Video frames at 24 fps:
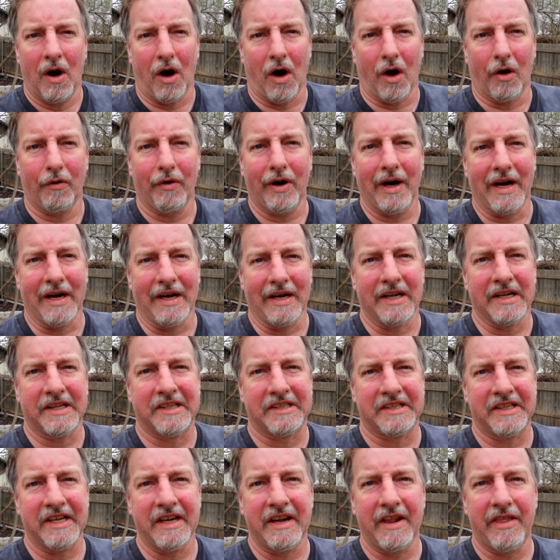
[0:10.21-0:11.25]
All right,
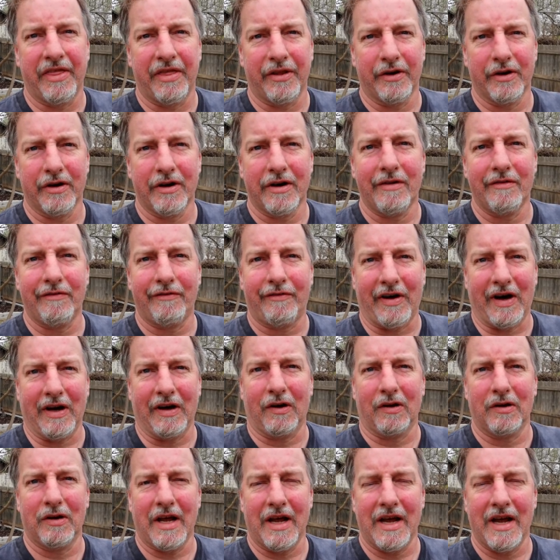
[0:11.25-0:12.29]
it's the third and
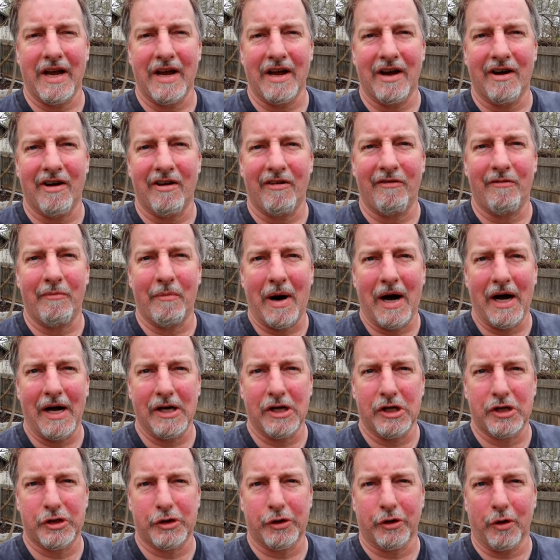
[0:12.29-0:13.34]
final day of
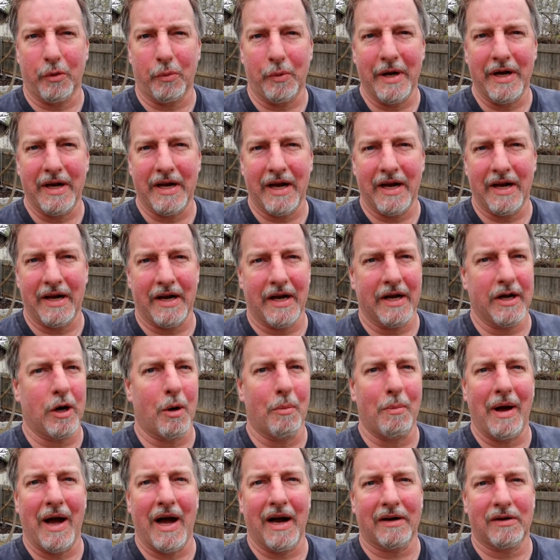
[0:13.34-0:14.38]
my short weekend. I go
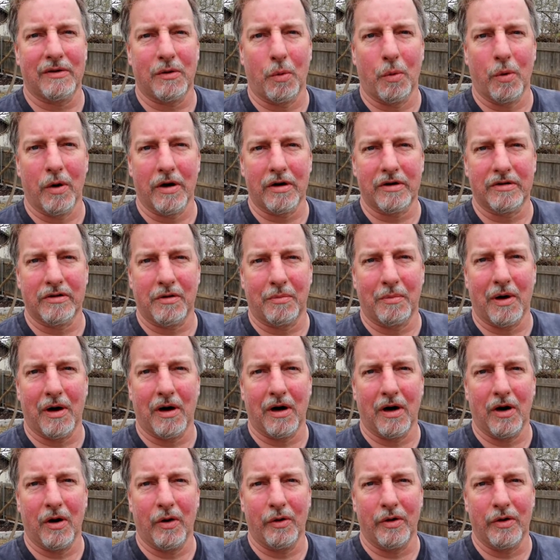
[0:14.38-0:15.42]
back to work
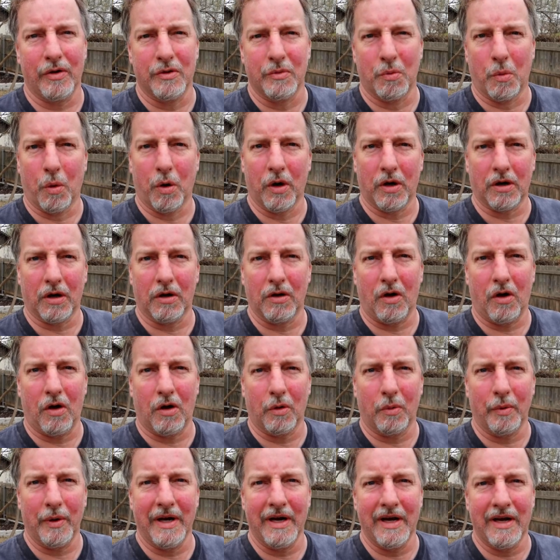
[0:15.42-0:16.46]
tomorrow and work a
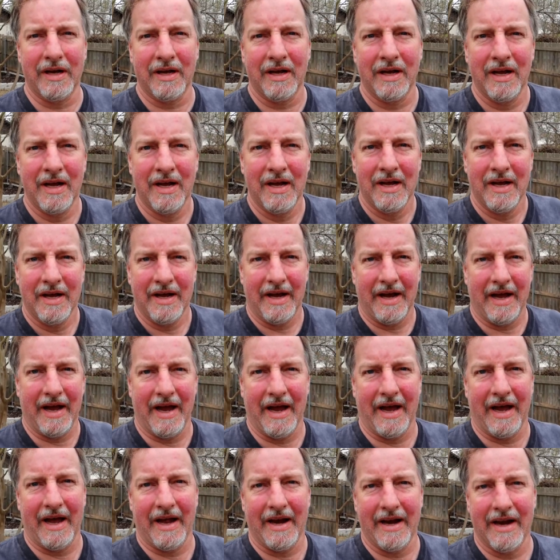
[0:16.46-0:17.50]
long week.
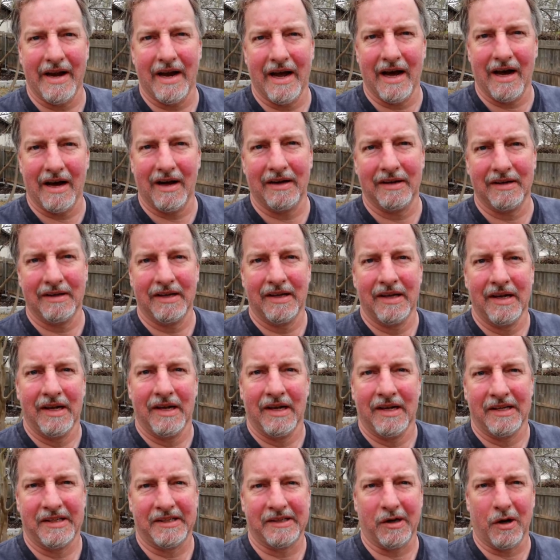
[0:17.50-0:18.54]
And uh,
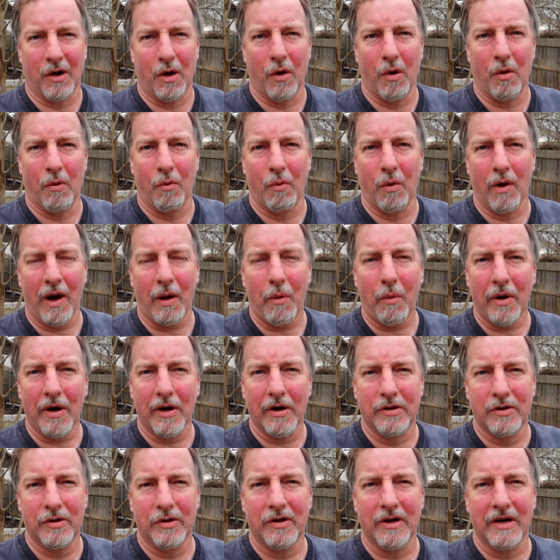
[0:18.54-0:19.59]
so, what I want to
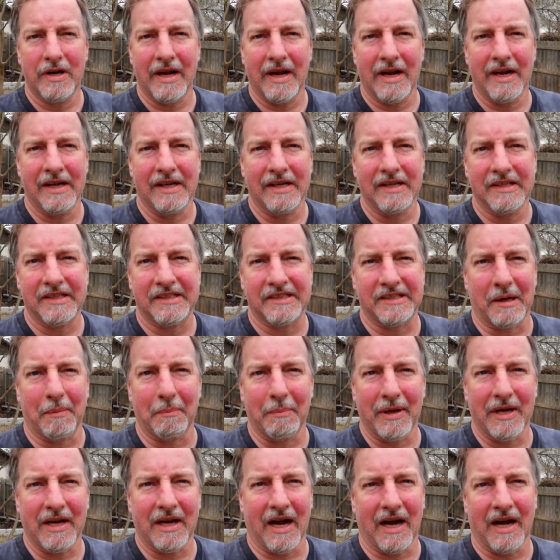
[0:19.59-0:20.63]
do today is
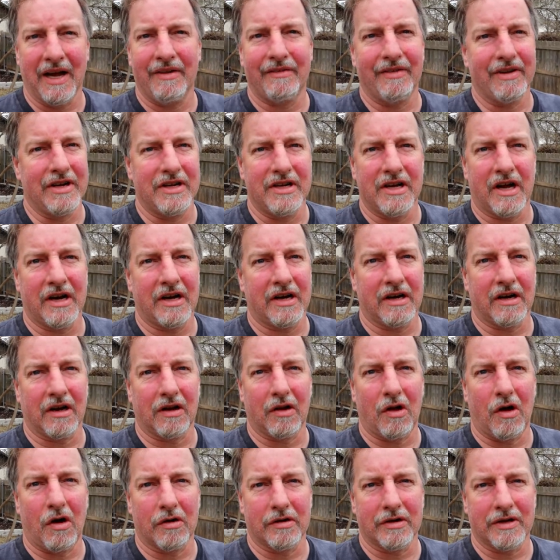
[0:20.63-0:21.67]
something I haven't done in a
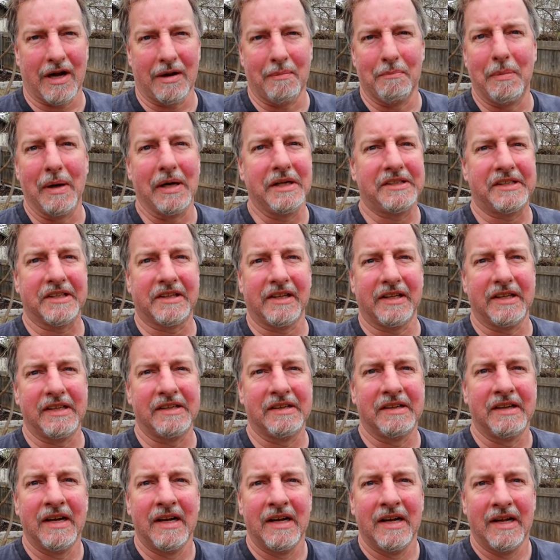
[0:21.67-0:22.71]
long time.
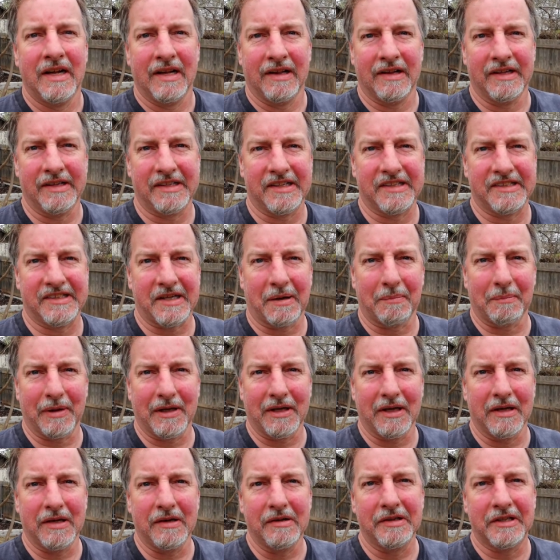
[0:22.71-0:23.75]
Basically, this is
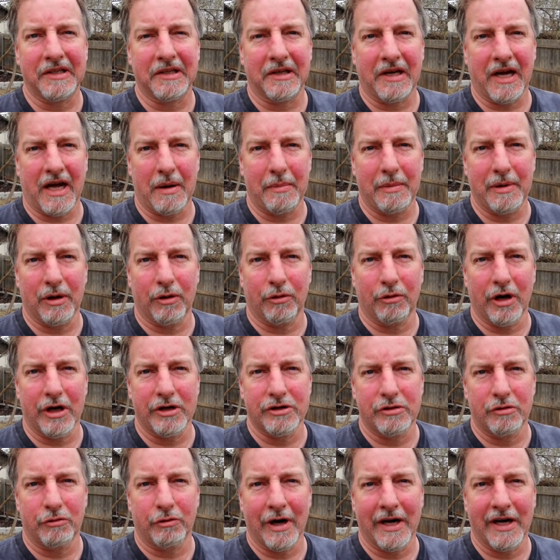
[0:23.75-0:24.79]
something that used to kind of be a
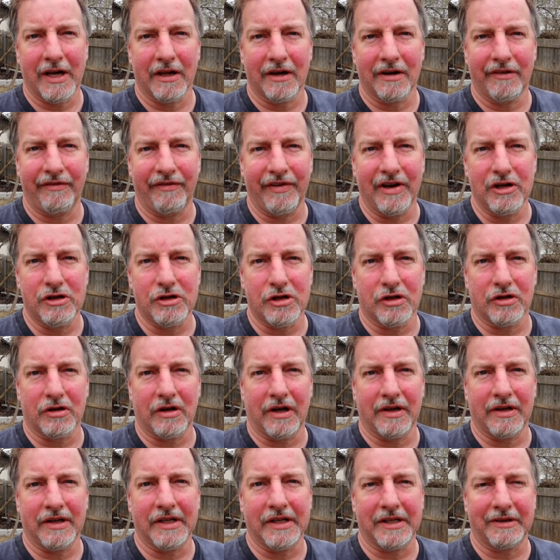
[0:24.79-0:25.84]
reg regular feature
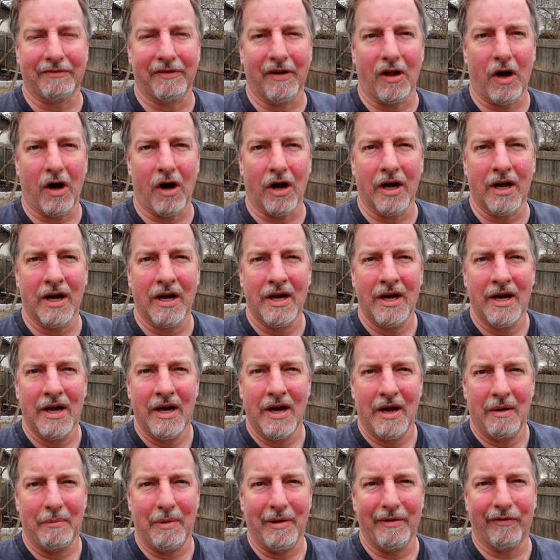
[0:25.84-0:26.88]
on this vlog
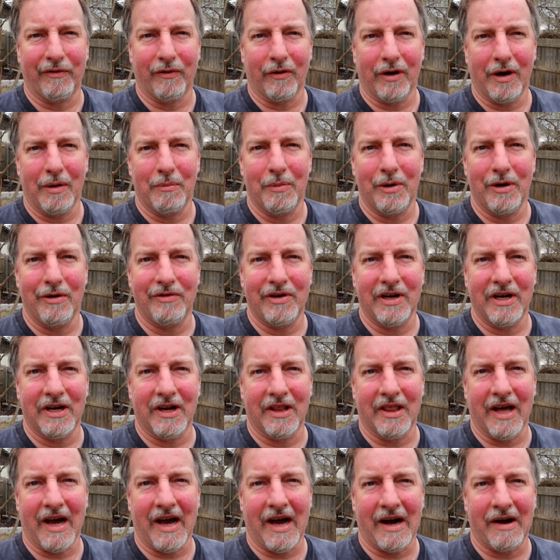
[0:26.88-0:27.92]
before I moved
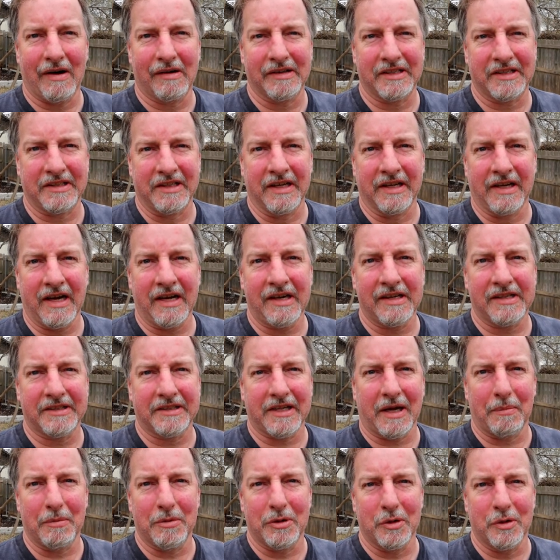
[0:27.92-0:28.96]
into the house. And I kind of
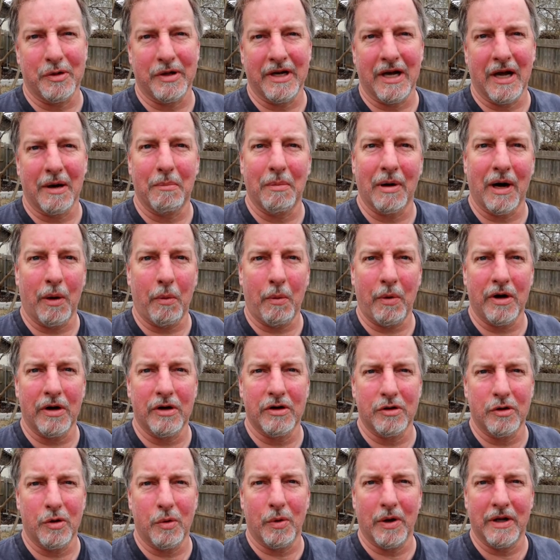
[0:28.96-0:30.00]
stopped doing it, but I want to
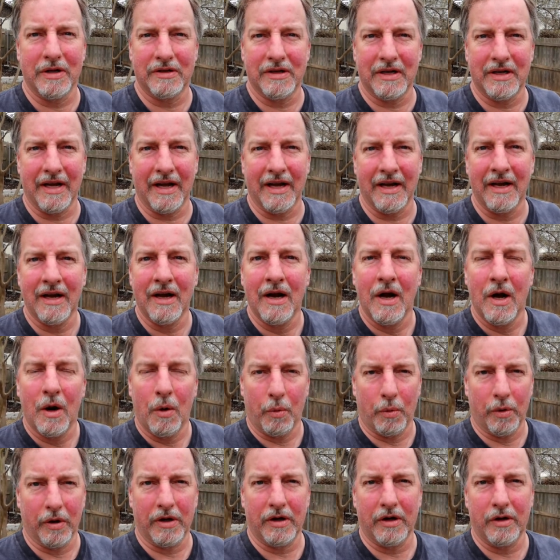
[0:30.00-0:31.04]
do one today.
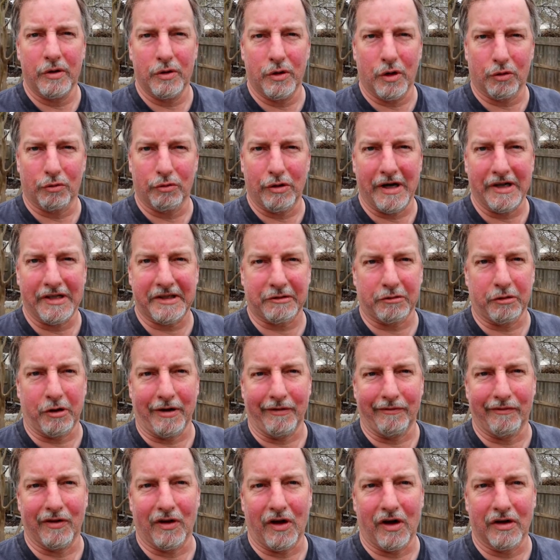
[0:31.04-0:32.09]
We're going to do a
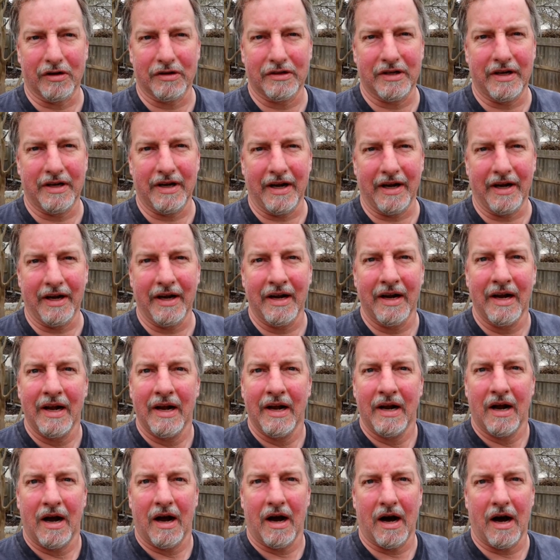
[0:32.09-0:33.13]
restaurant vlog today.
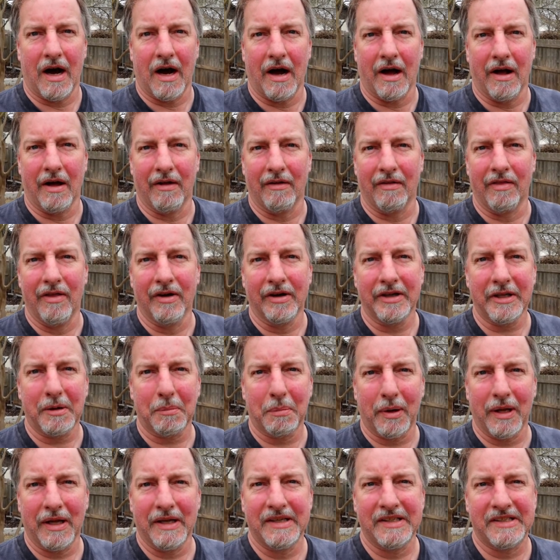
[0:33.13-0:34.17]
Uh, there's a
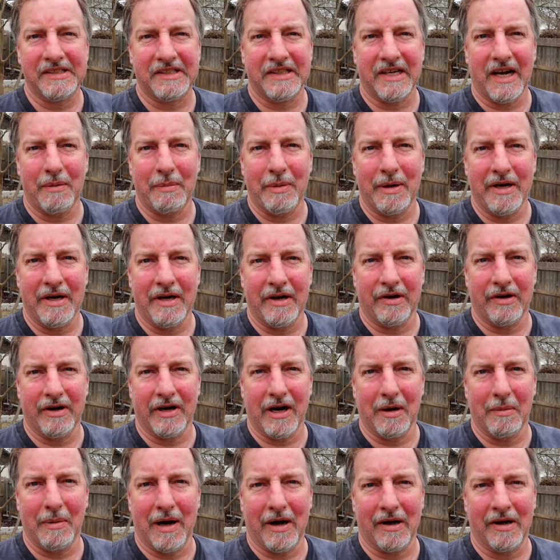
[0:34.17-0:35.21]
place that I've been
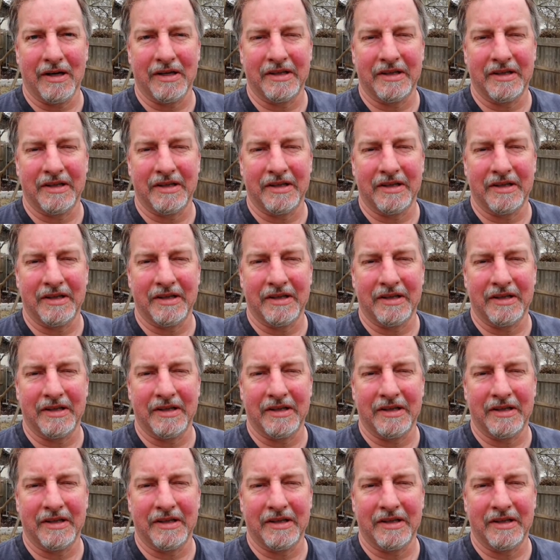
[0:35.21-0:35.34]
hearing about.